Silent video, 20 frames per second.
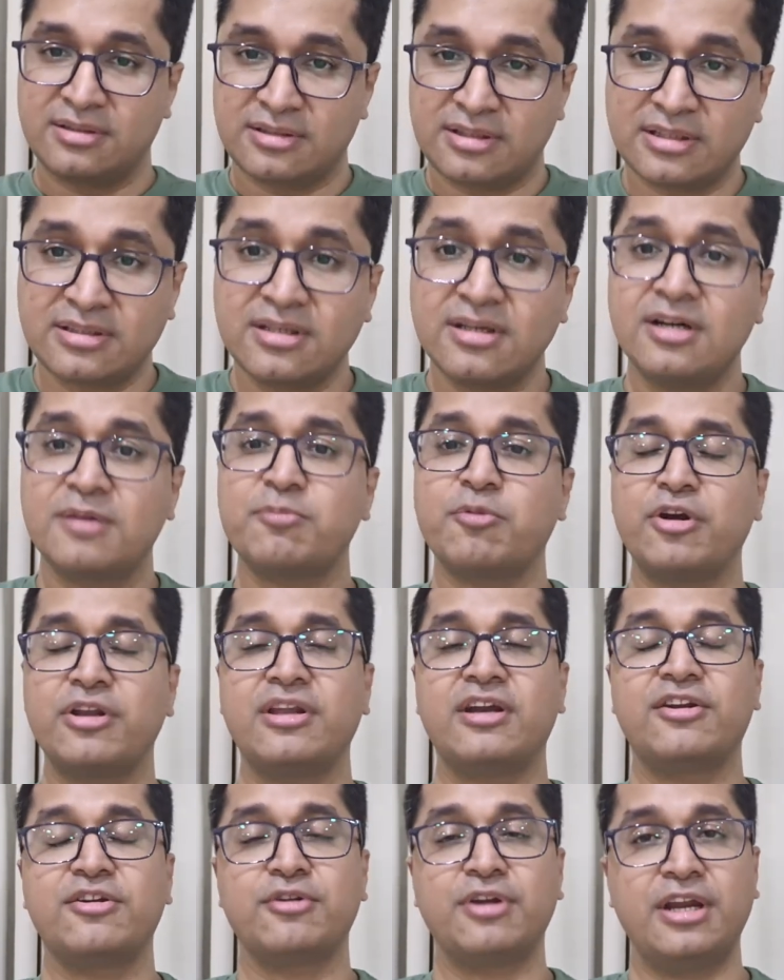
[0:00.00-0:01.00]
the third one
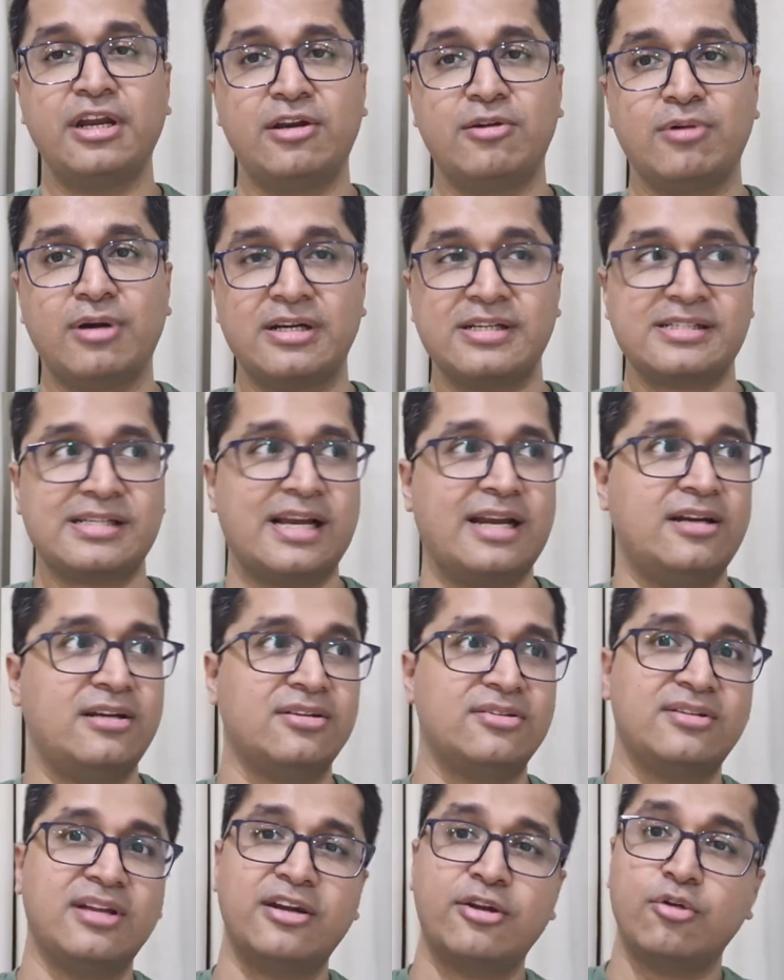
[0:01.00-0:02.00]
that you need to understand
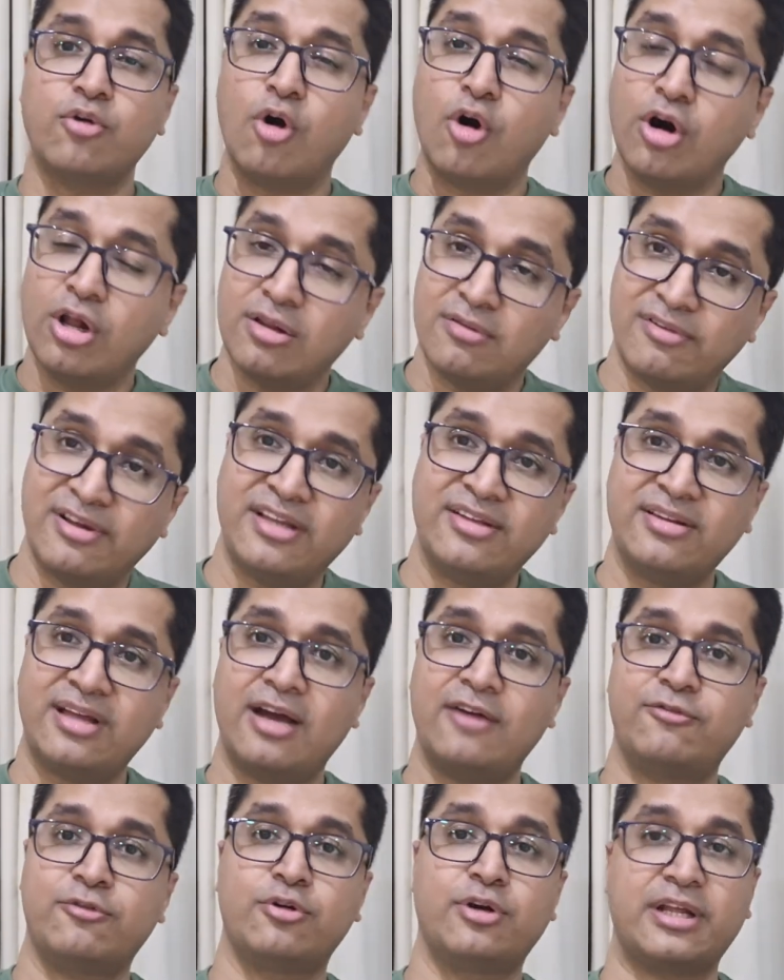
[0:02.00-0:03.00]
is that you always
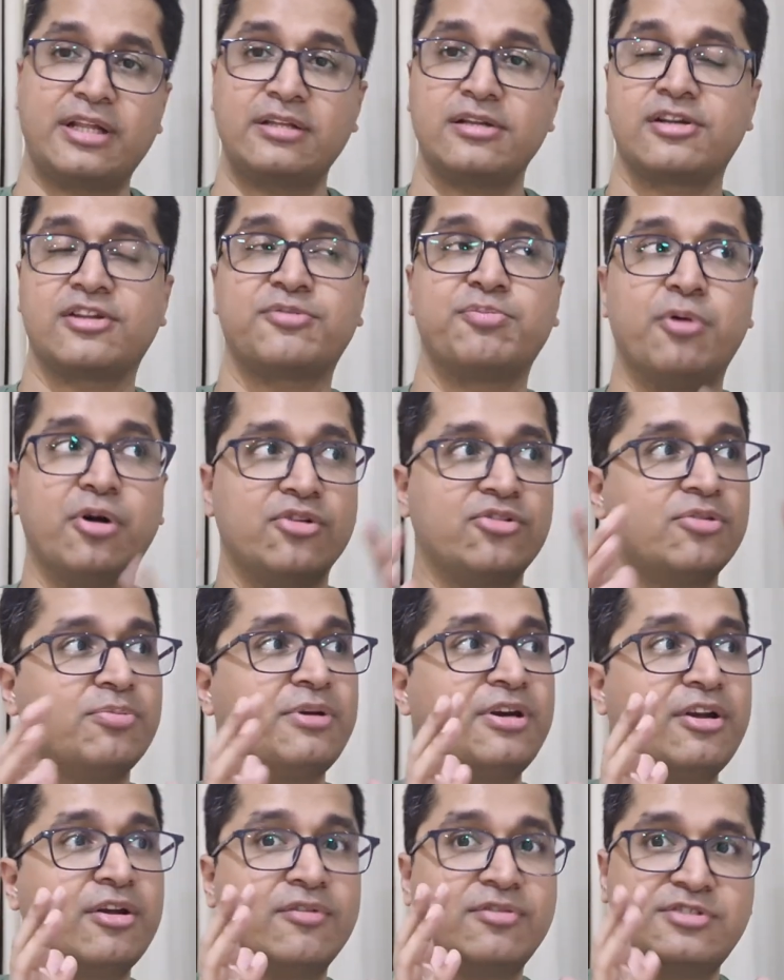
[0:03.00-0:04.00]
have to take the
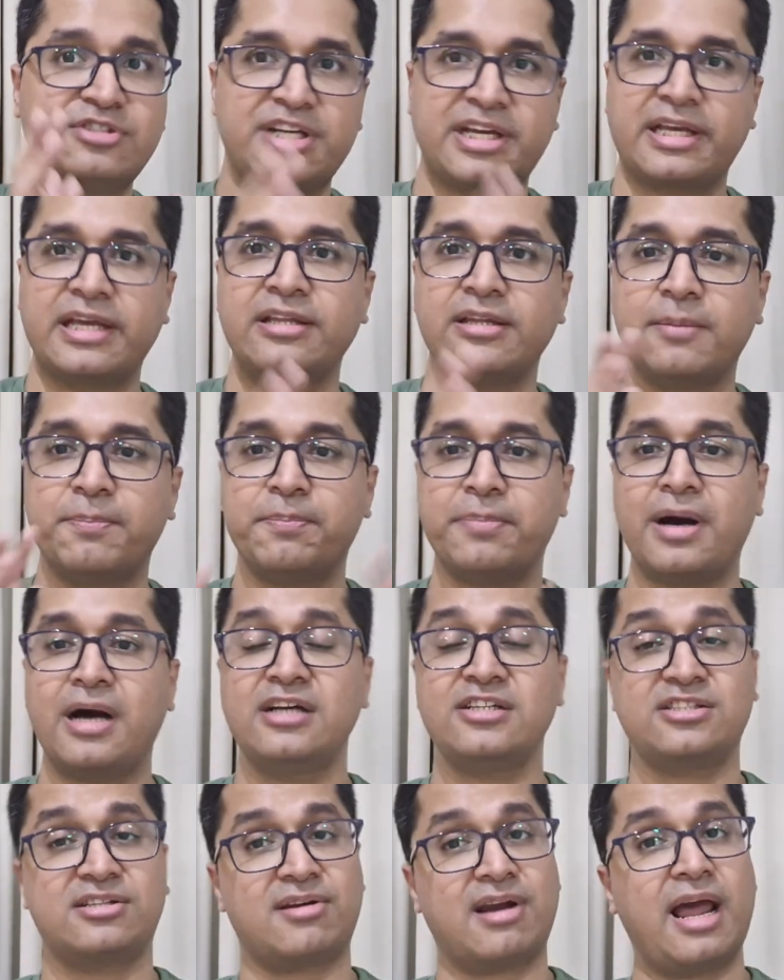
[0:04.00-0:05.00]
responsibility of checking the
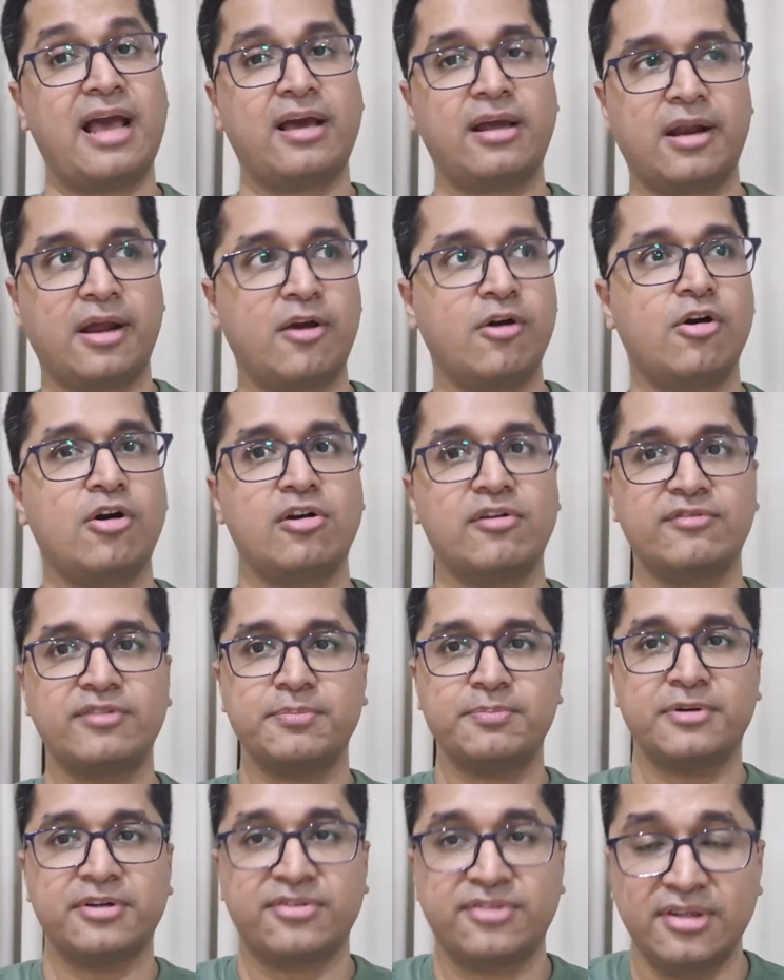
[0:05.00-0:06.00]
past track record of
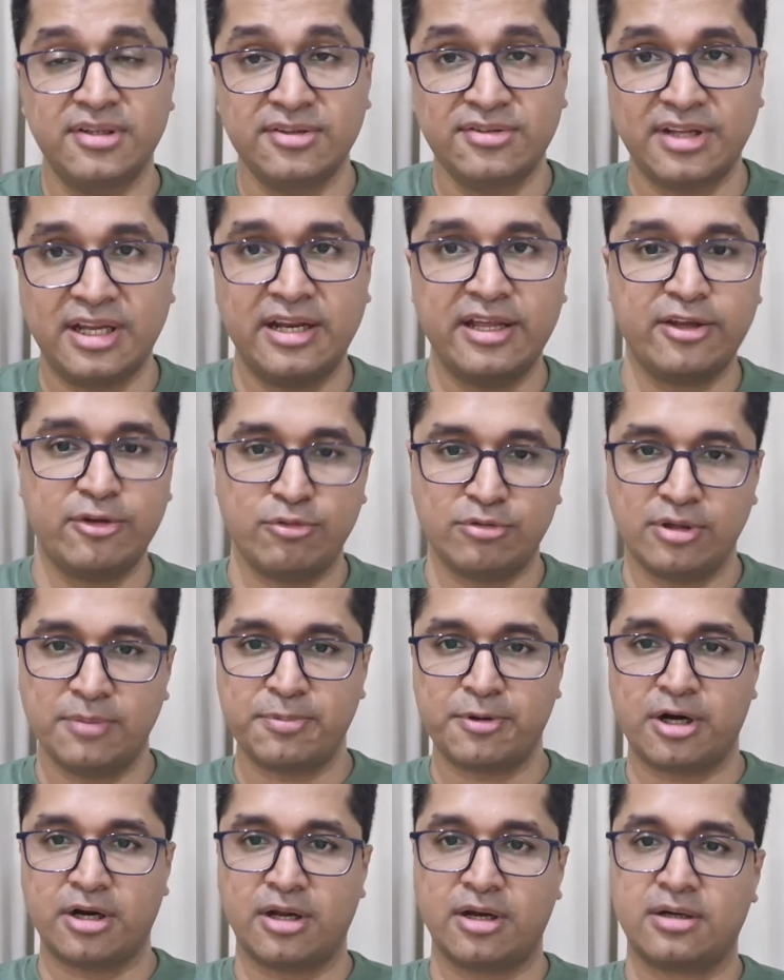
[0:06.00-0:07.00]
the person selling you the
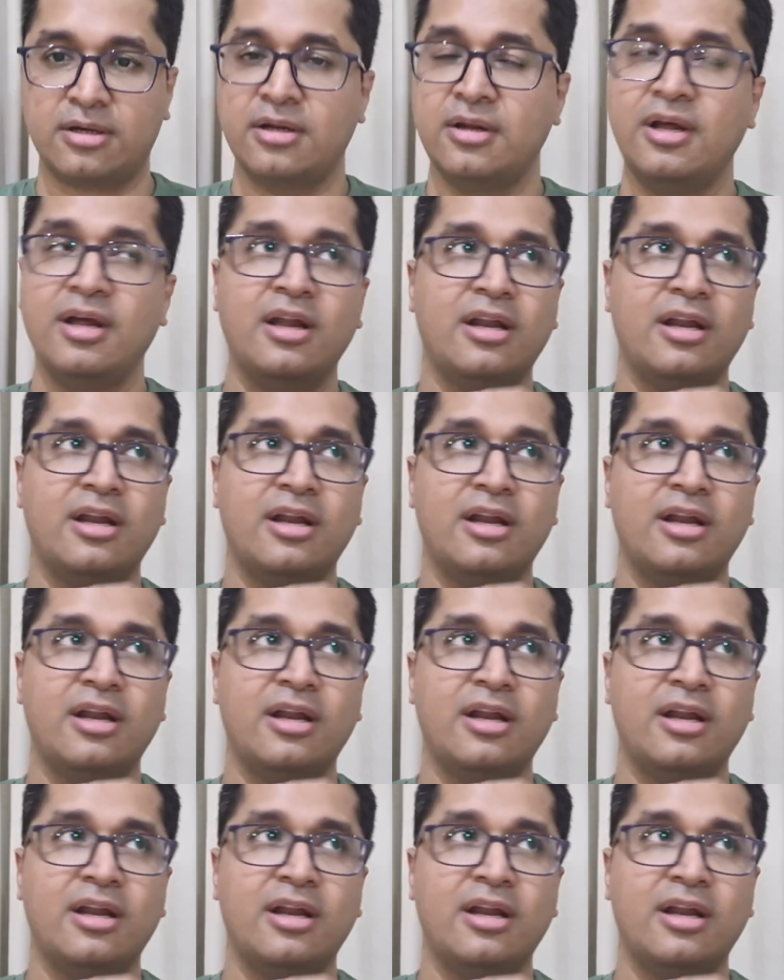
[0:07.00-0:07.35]
product.